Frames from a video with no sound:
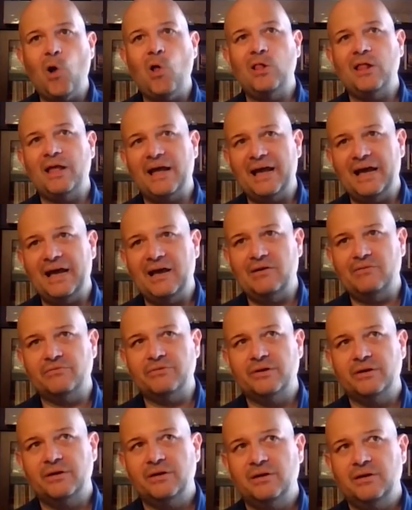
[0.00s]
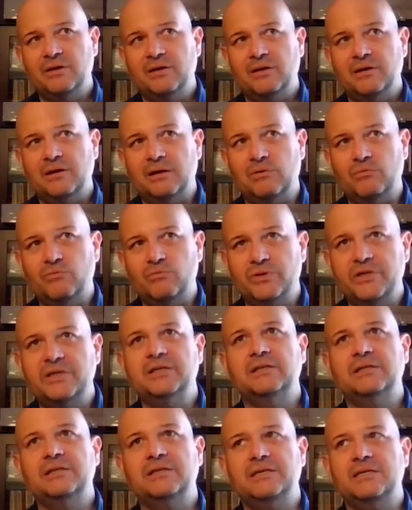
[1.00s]
all have a
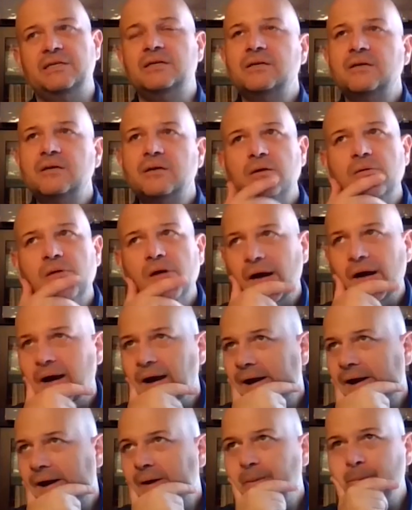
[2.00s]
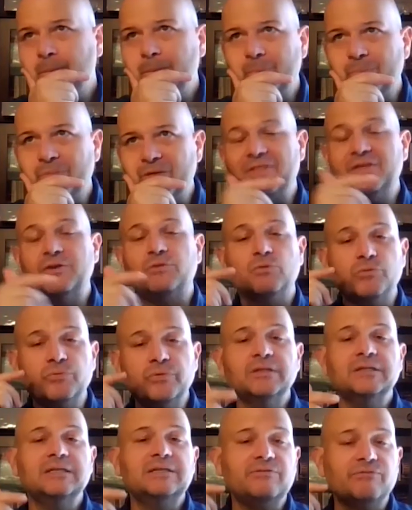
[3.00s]
really, um, I think we're
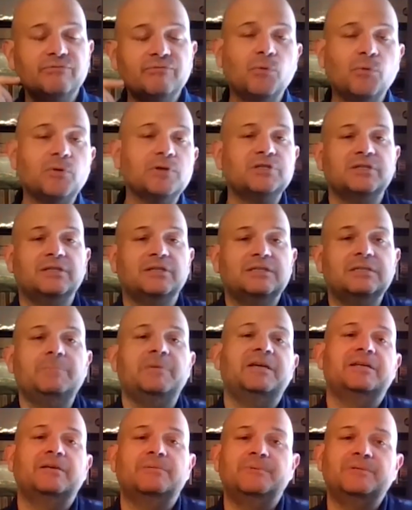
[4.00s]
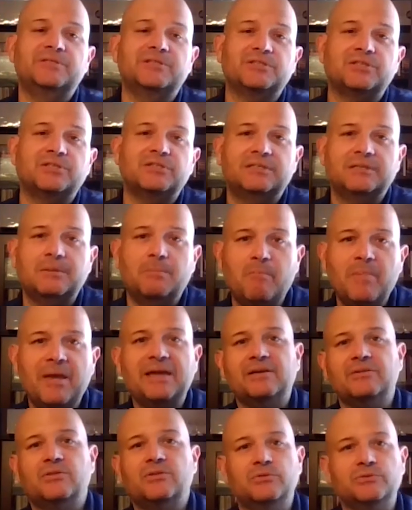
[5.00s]
really fortunate to be in a position to
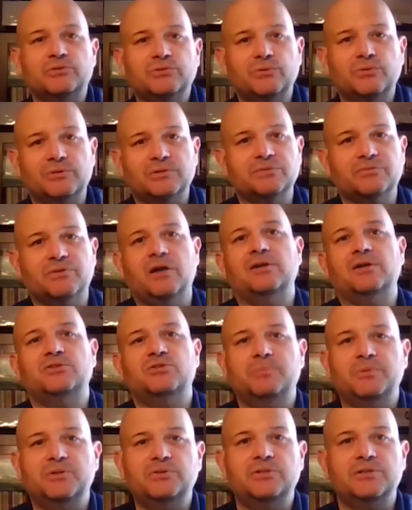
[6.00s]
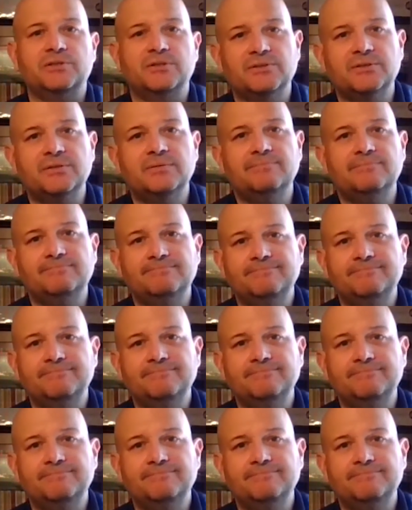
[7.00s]
make those sorts of contributions.